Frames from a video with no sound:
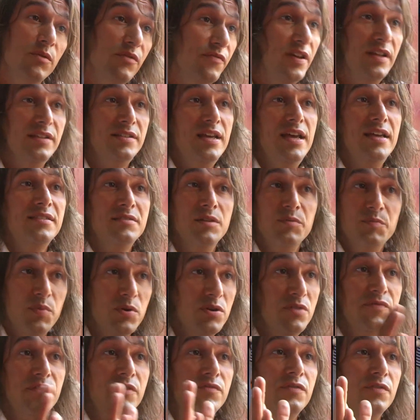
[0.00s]
were fantastic,
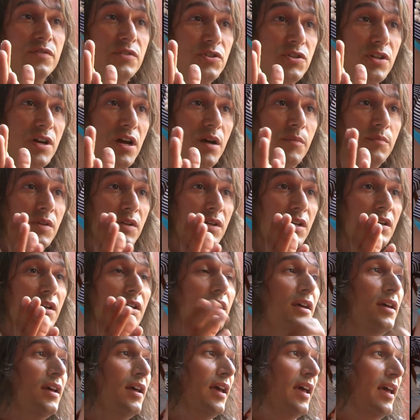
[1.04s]
perfect for the job.
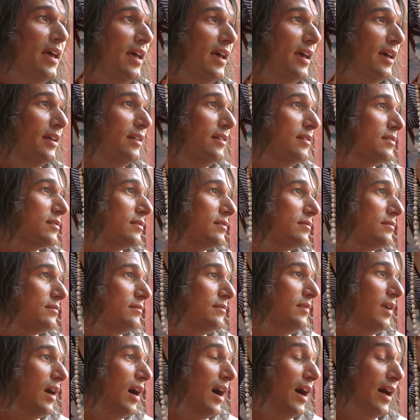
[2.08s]
And
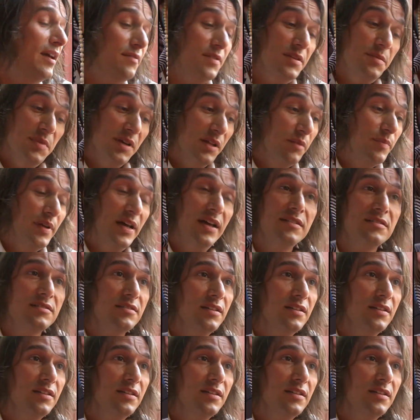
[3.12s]
I emailed back